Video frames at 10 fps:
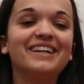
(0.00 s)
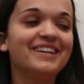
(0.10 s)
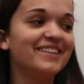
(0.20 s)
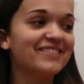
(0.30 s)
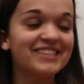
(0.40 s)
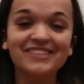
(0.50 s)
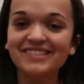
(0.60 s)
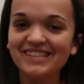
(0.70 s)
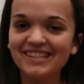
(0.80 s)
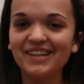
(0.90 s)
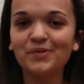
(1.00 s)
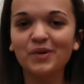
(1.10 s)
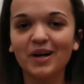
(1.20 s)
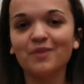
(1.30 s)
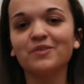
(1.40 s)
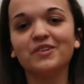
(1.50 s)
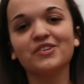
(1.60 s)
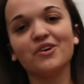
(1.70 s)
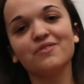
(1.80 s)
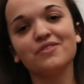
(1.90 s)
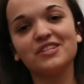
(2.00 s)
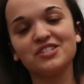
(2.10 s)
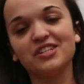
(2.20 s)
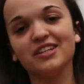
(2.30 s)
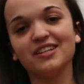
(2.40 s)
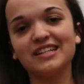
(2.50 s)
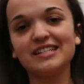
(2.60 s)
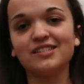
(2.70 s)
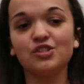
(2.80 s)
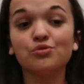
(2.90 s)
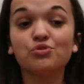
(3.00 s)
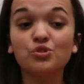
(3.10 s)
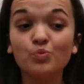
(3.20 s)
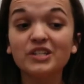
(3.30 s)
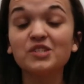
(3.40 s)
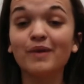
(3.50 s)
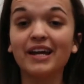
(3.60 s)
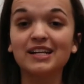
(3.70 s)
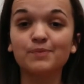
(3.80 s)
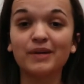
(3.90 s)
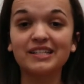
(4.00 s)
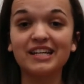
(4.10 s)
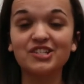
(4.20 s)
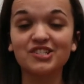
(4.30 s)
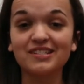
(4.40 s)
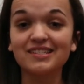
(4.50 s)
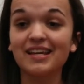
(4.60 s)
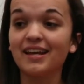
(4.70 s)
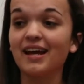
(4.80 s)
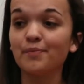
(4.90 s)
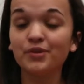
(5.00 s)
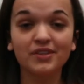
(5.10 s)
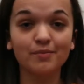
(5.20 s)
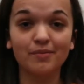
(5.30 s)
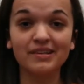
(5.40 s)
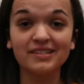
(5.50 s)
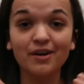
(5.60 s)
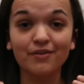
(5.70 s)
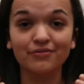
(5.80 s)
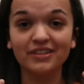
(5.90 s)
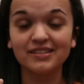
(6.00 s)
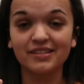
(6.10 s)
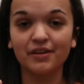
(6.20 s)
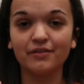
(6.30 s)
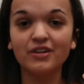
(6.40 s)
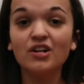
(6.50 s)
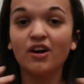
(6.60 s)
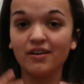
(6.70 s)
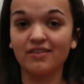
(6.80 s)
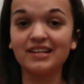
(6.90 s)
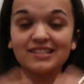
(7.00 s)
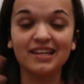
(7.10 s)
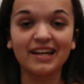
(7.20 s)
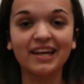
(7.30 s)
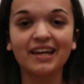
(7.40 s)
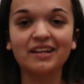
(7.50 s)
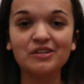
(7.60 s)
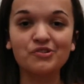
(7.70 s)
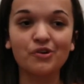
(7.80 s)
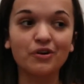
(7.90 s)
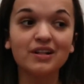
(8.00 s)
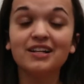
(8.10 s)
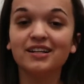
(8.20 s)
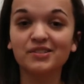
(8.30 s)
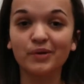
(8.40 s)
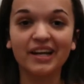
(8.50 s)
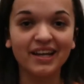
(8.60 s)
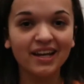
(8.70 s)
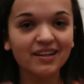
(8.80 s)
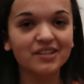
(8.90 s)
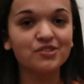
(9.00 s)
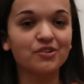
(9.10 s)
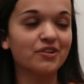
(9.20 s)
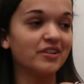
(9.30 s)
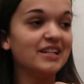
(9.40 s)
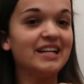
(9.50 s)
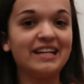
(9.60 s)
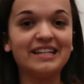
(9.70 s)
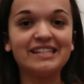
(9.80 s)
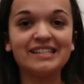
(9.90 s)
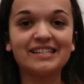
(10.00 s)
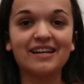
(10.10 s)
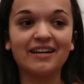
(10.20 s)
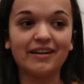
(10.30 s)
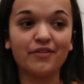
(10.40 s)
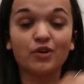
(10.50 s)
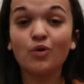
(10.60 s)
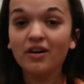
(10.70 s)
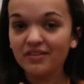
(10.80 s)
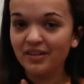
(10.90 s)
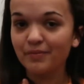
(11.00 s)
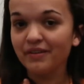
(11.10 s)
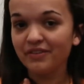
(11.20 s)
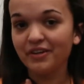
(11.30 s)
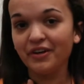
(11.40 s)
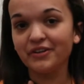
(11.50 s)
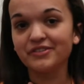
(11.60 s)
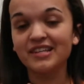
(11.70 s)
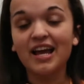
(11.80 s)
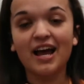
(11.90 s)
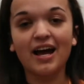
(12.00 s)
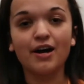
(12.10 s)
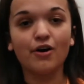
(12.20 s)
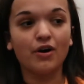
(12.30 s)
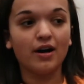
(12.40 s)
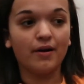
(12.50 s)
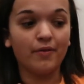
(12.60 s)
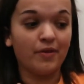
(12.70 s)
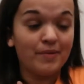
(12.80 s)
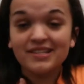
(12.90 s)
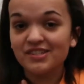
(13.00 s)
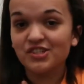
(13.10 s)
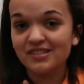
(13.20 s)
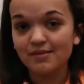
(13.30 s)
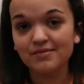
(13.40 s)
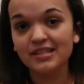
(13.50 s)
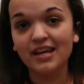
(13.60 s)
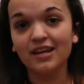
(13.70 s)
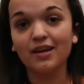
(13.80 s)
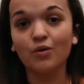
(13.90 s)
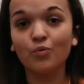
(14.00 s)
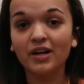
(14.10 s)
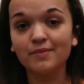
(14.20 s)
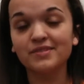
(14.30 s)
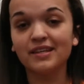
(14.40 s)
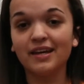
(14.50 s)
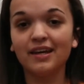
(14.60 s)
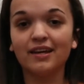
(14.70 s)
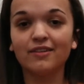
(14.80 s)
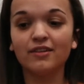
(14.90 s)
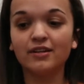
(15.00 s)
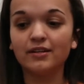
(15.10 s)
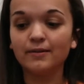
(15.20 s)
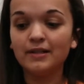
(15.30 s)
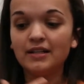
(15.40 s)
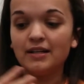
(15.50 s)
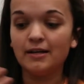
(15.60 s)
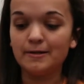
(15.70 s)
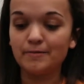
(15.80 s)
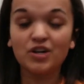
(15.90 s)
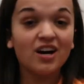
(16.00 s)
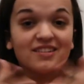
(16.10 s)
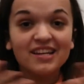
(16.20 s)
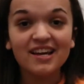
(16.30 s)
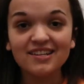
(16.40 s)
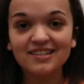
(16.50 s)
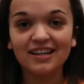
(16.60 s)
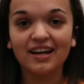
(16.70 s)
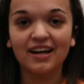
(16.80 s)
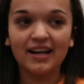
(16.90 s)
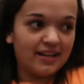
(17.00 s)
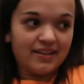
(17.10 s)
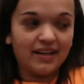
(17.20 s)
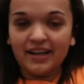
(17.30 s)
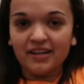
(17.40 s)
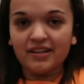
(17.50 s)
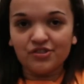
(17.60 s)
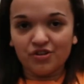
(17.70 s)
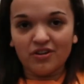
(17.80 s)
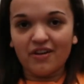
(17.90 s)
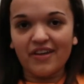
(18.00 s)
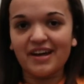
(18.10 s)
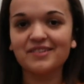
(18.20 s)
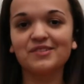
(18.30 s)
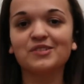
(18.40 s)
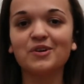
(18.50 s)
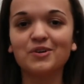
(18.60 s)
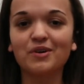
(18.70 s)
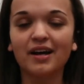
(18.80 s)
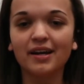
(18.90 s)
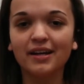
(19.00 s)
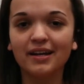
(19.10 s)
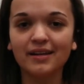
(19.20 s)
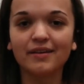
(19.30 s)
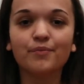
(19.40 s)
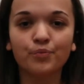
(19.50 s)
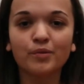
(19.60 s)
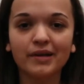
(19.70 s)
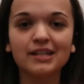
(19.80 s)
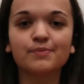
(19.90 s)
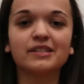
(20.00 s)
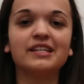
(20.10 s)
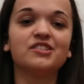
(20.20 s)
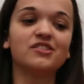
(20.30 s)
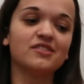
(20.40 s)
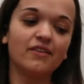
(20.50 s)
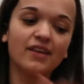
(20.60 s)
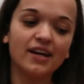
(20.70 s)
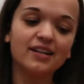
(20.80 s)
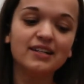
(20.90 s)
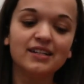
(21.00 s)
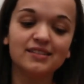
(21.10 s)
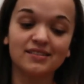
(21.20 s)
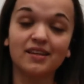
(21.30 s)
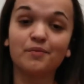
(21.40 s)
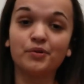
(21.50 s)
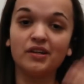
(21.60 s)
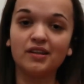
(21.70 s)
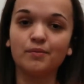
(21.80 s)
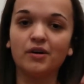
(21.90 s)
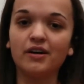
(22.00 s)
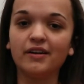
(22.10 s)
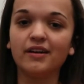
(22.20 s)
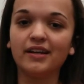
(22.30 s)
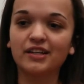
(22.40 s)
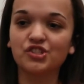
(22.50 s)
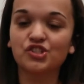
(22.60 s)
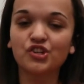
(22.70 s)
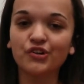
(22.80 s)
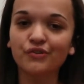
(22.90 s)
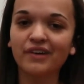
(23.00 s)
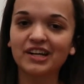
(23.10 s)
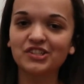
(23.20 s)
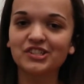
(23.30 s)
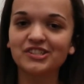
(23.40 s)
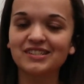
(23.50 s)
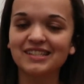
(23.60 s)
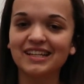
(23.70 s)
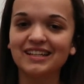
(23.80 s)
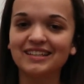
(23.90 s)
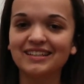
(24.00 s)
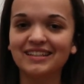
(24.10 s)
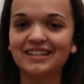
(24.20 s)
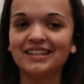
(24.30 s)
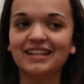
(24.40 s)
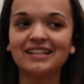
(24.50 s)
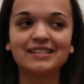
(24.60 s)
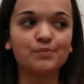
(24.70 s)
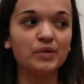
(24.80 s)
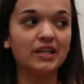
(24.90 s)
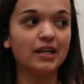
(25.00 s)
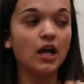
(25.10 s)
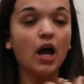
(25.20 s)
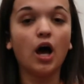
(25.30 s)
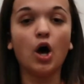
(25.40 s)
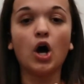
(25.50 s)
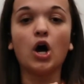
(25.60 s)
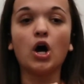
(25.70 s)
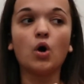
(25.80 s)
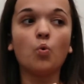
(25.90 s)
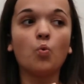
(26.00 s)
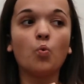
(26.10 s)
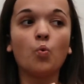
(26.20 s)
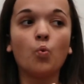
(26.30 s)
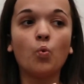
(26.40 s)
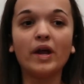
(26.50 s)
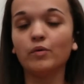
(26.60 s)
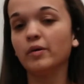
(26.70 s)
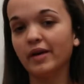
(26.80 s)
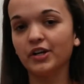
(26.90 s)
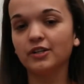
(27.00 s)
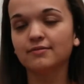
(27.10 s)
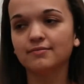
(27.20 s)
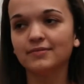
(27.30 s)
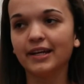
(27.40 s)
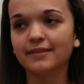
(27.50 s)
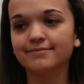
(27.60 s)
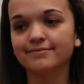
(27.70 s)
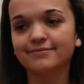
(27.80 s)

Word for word: Um, so instead, what I've learned over this year is to switch my expectations and I put them on myself instead of on things that I can't control. Because what I can control is uh, the quality of my videos, how the messages I'm saying, what I'm saying, the uh, content, I, I can control all that. So I put my expectations on that instead of putting them on external factors and it has been uh, way, way better. Like,